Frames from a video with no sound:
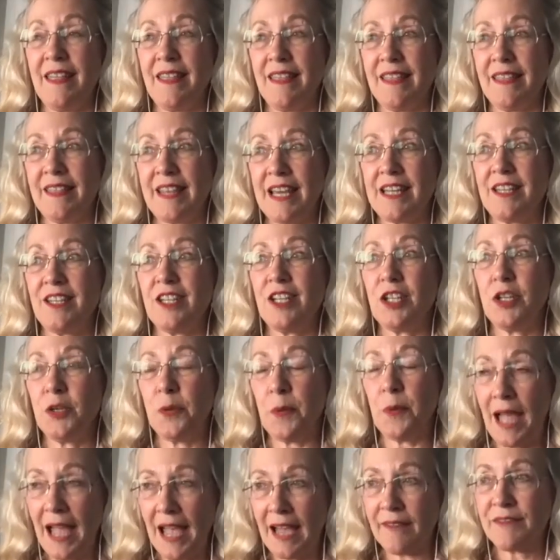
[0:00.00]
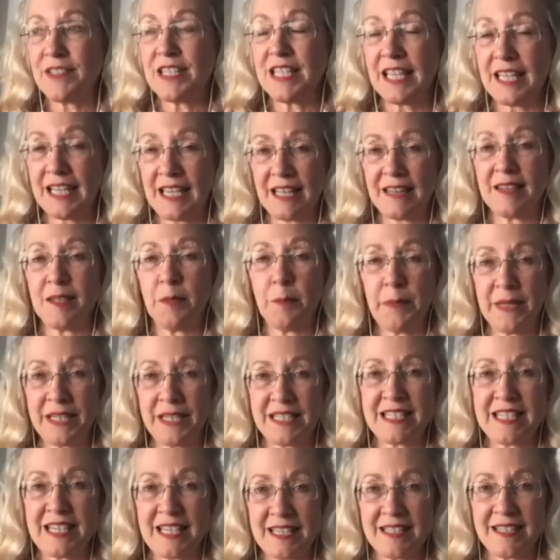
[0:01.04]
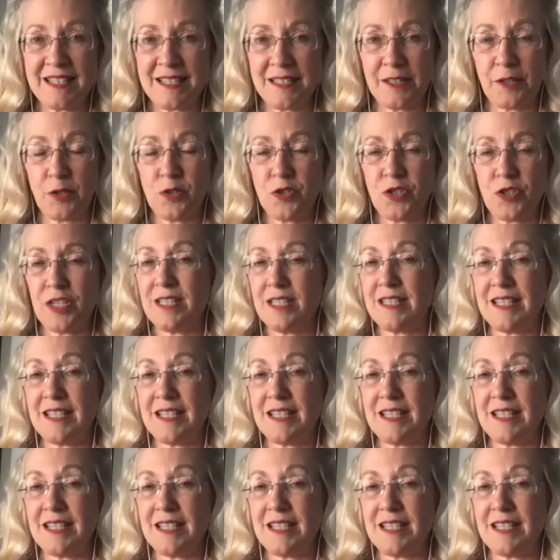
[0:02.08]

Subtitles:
then you have to get the big ticket solutions.